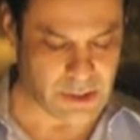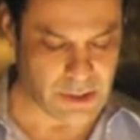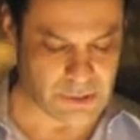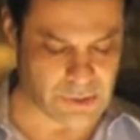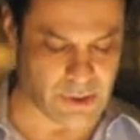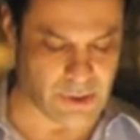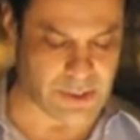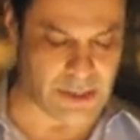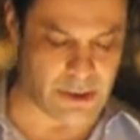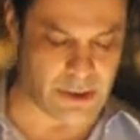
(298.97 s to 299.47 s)

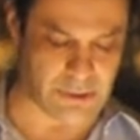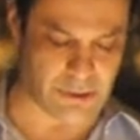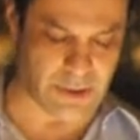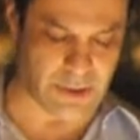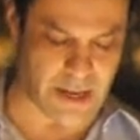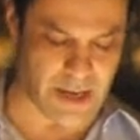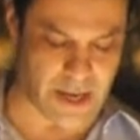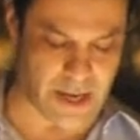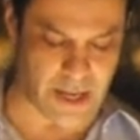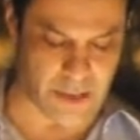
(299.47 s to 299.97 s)
sought out her
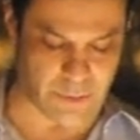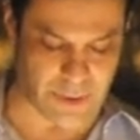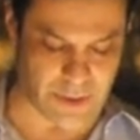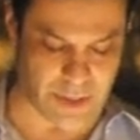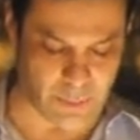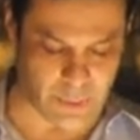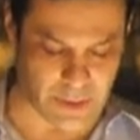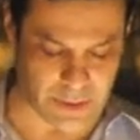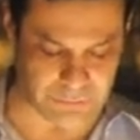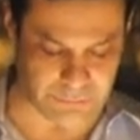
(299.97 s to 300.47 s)
hand when
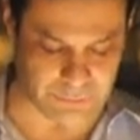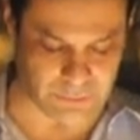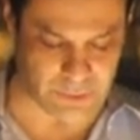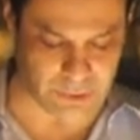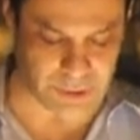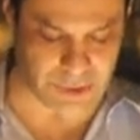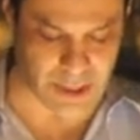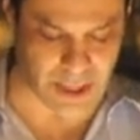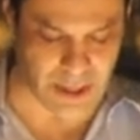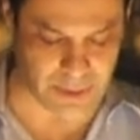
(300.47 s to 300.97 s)
they went
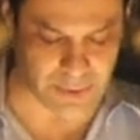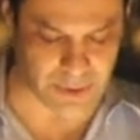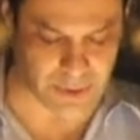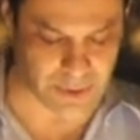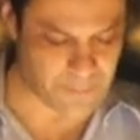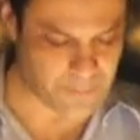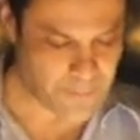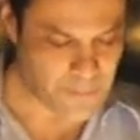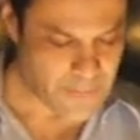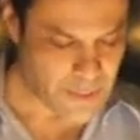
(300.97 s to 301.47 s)
food shopping,